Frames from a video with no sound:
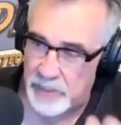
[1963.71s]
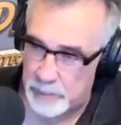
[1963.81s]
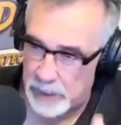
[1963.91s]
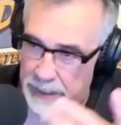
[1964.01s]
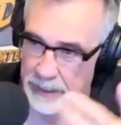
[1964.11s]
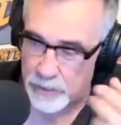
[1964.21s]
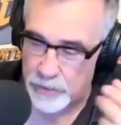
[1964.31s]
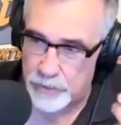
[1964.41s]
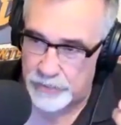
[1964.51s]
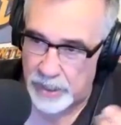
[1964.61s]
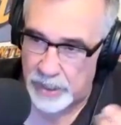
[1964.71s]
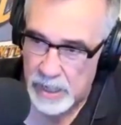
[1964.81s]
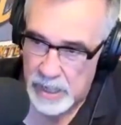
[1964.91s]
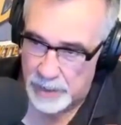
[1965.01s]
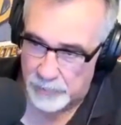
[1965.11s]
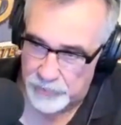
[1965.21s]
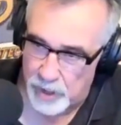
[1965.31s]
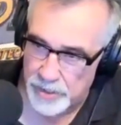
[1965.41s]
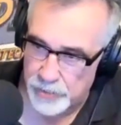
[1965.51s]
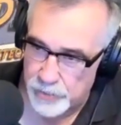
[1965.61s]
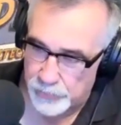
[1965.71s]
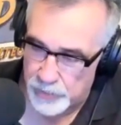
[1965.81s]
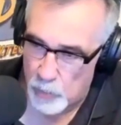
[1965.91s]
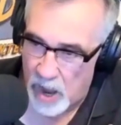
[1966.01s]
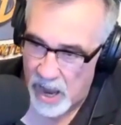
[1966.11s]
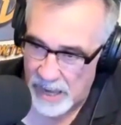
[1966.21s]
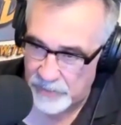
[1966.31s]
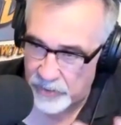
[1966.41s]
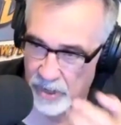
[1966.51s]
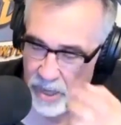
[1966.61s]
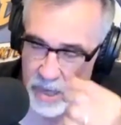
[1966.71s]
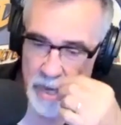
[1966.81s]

TP-Link you're using. I know, Sean, you're using Wise.